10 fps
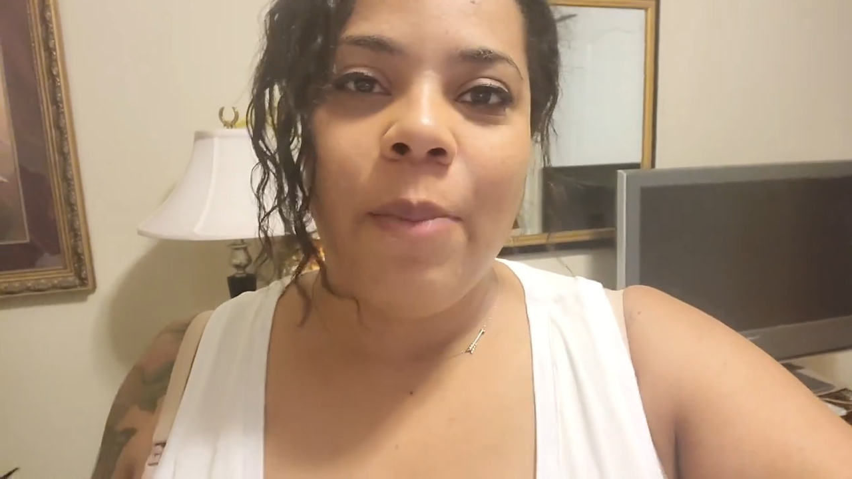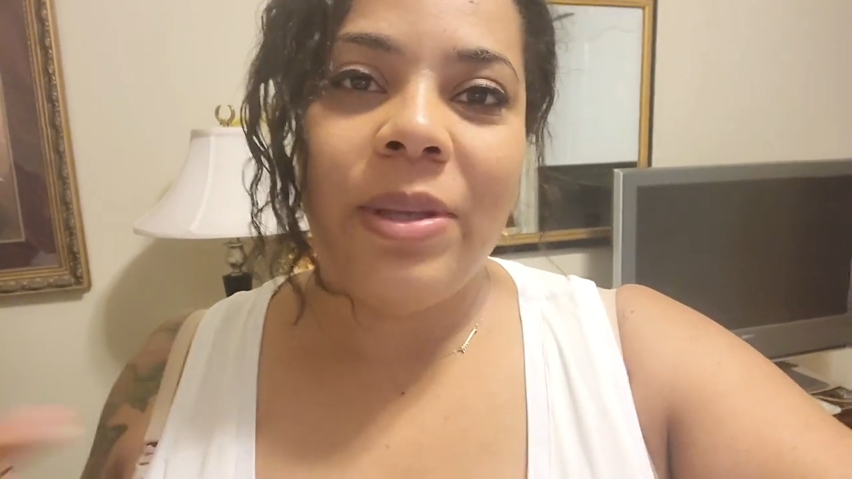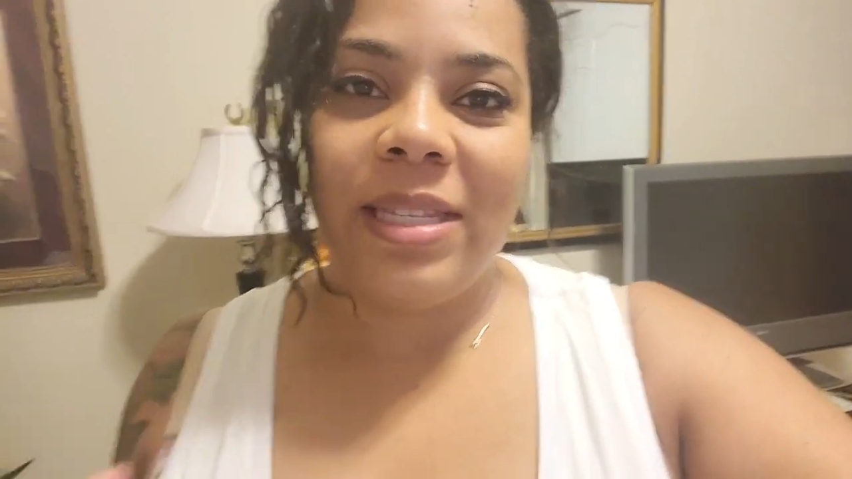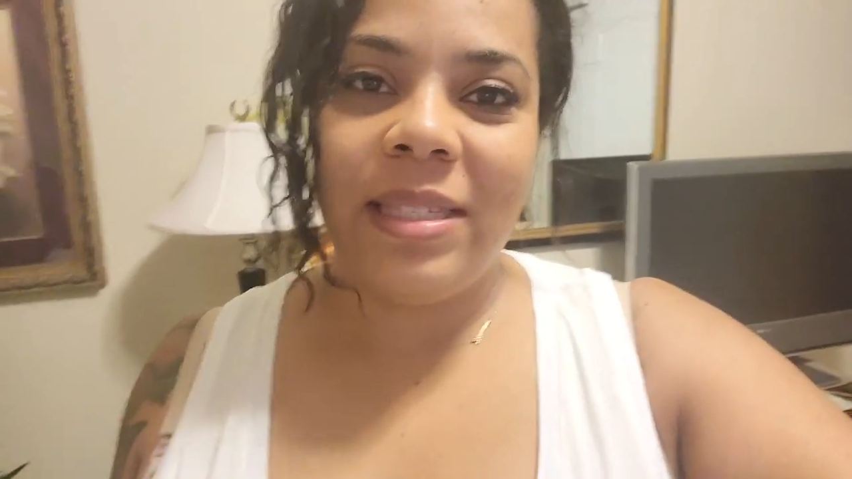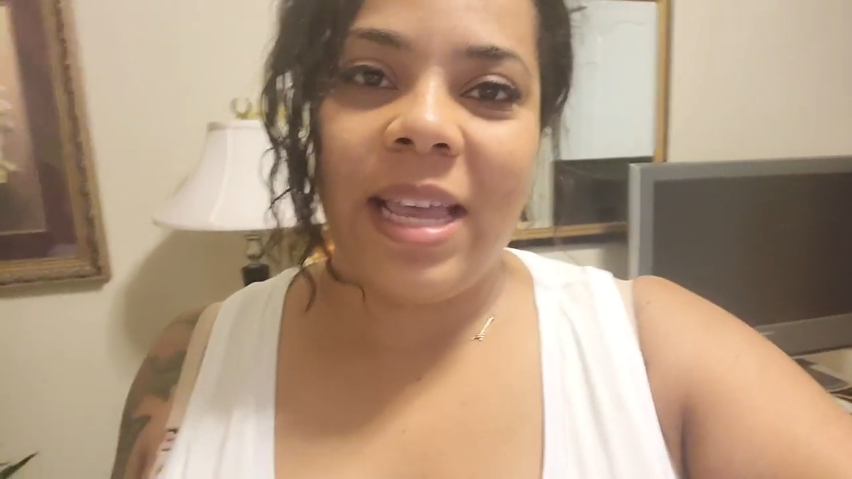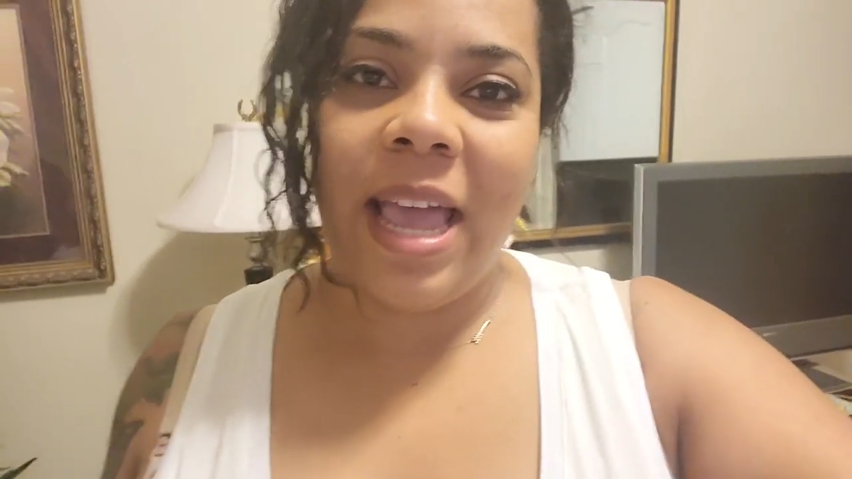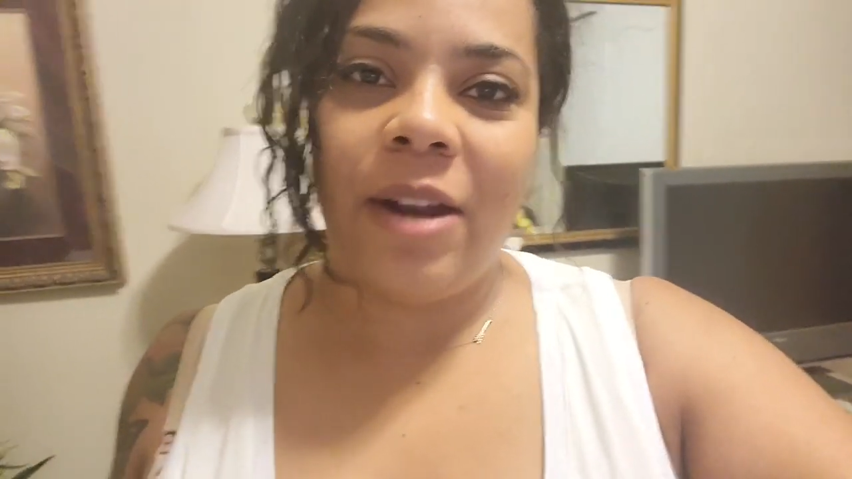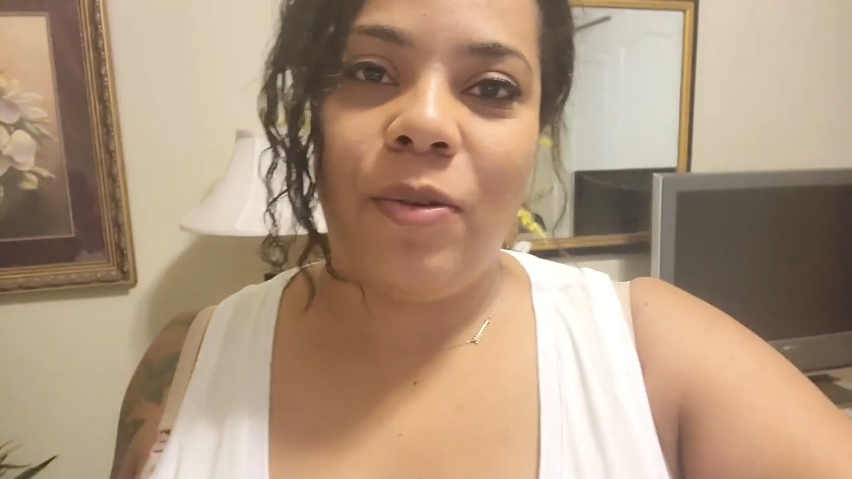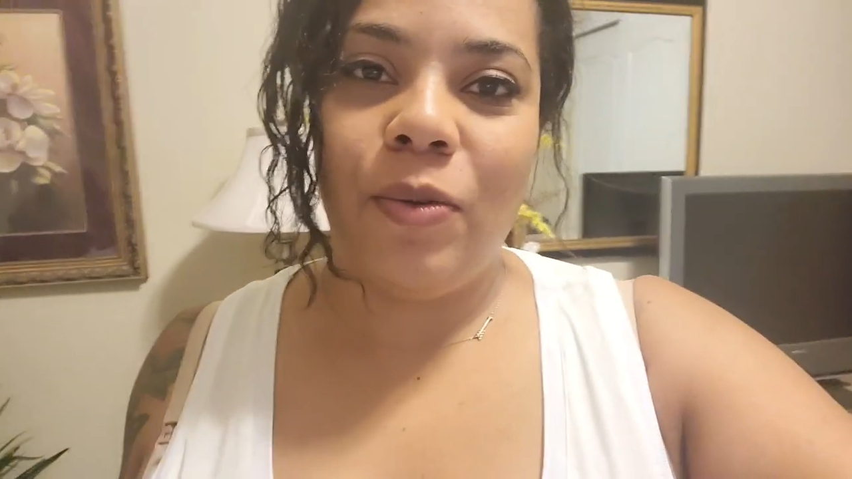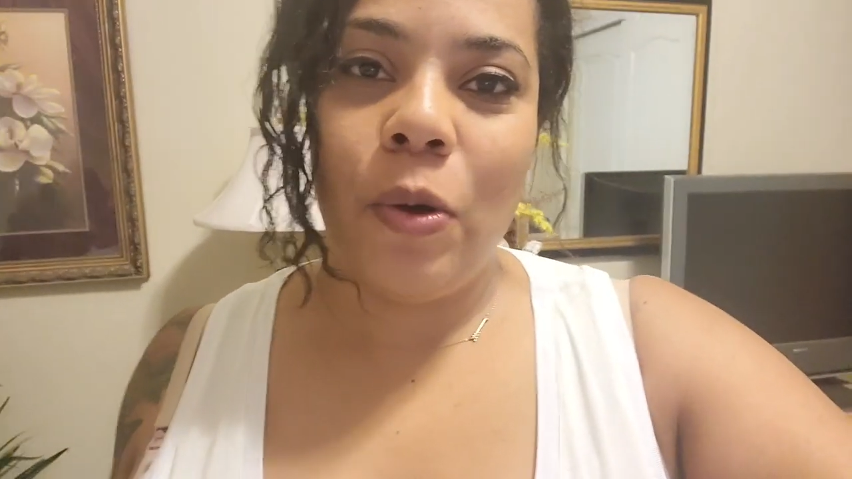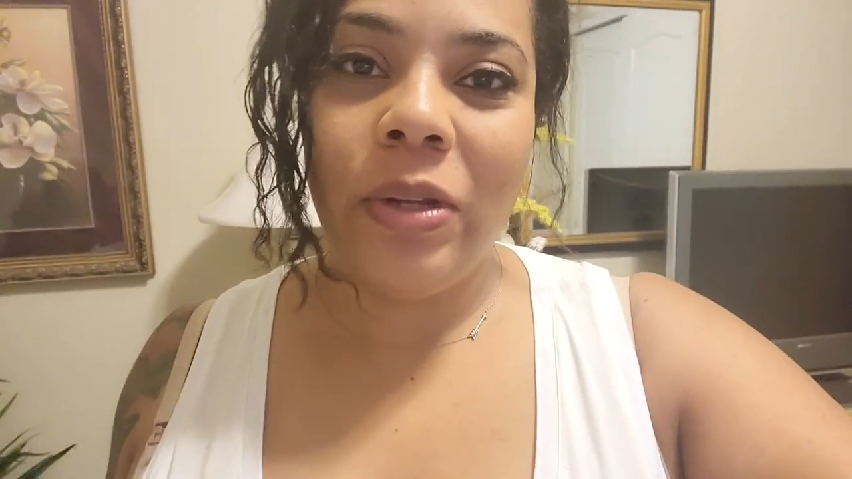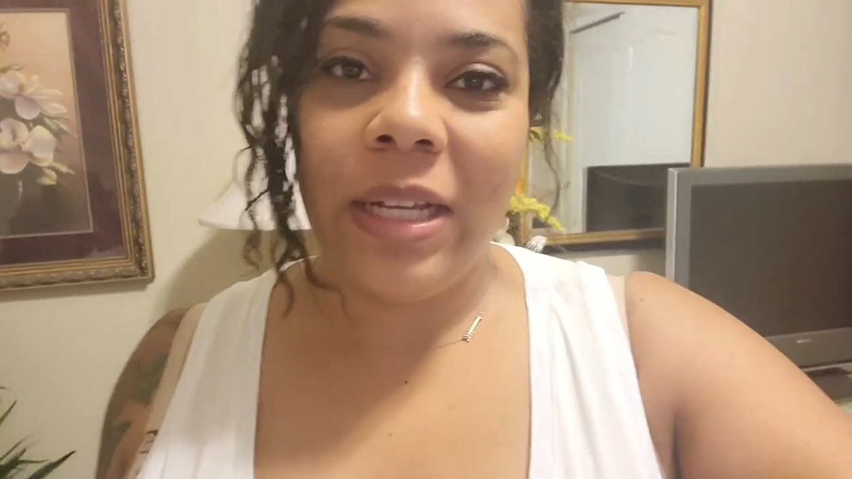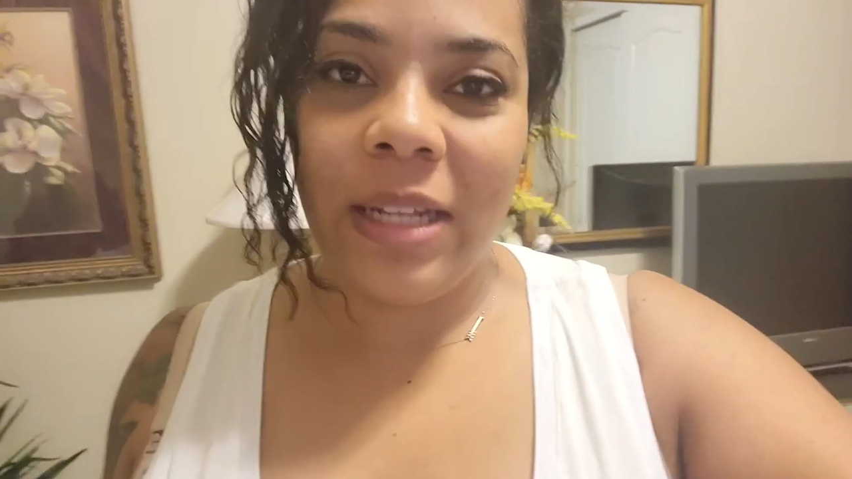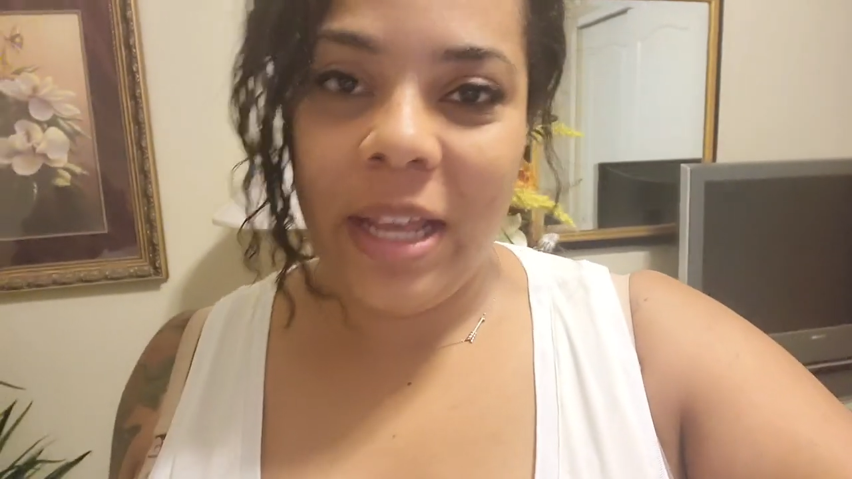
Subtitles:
but since I had a rolling